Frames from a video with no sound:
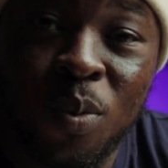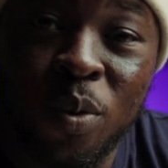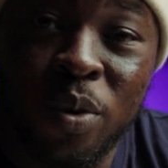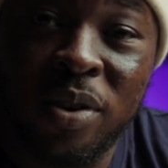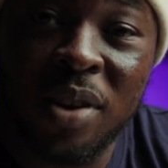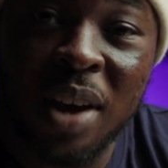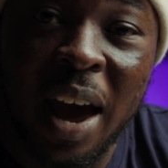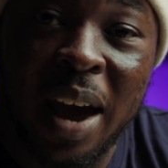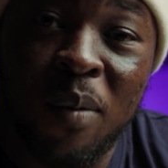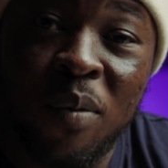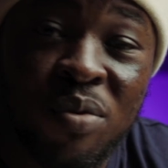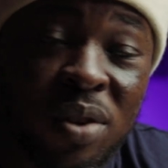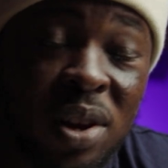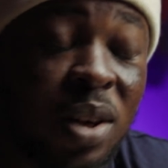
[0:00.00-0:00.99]
which I
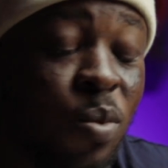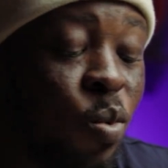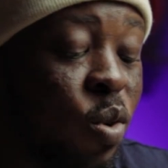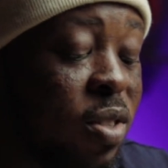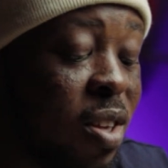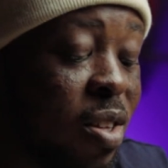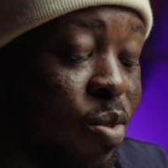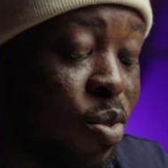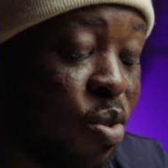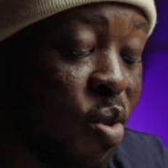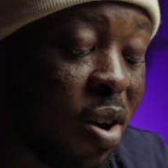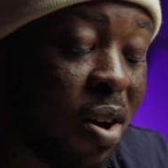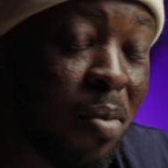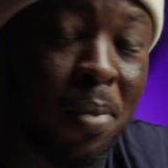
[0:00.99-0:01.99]
really wanted to
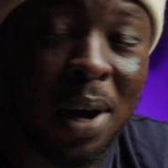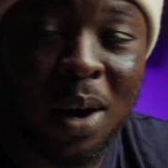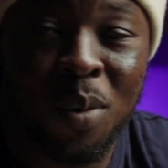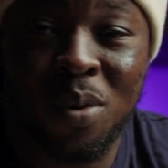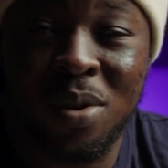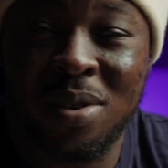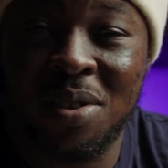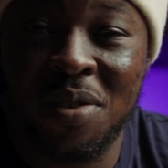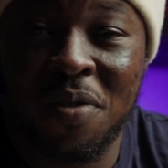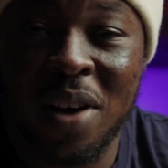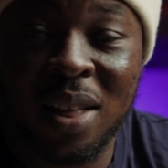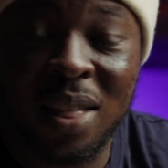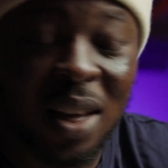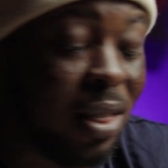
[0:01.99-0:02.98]
talk about, was the
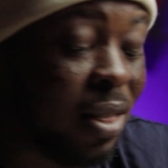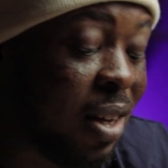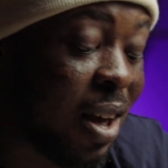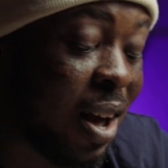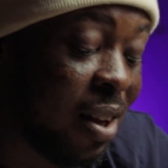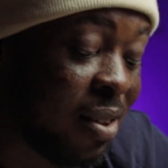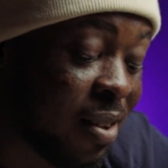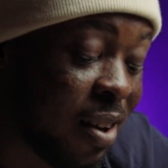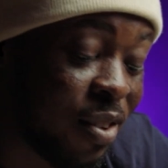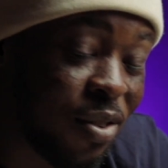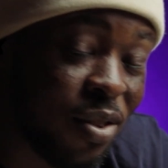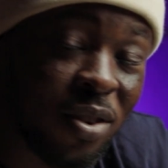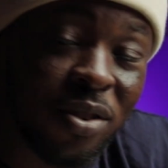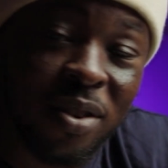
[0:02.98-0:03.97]
fact that Dehancer is
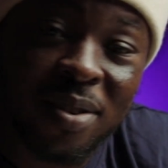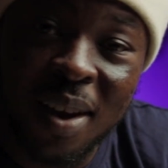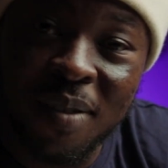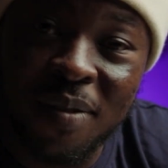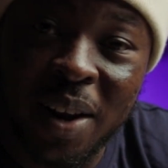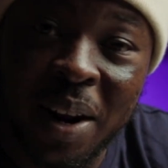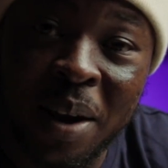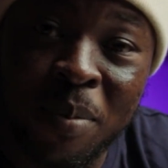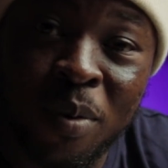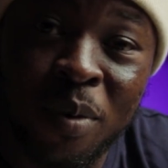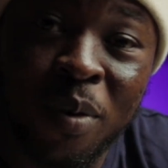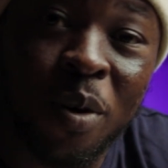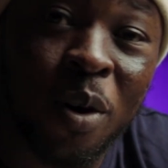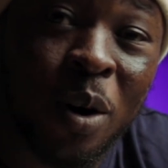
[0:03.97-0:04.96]
not just
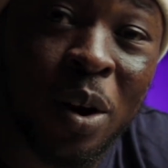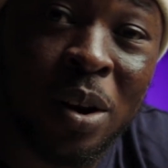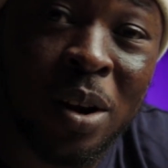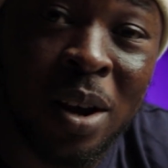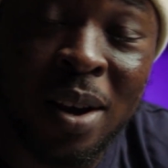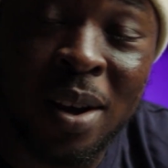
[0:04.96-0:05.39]
available on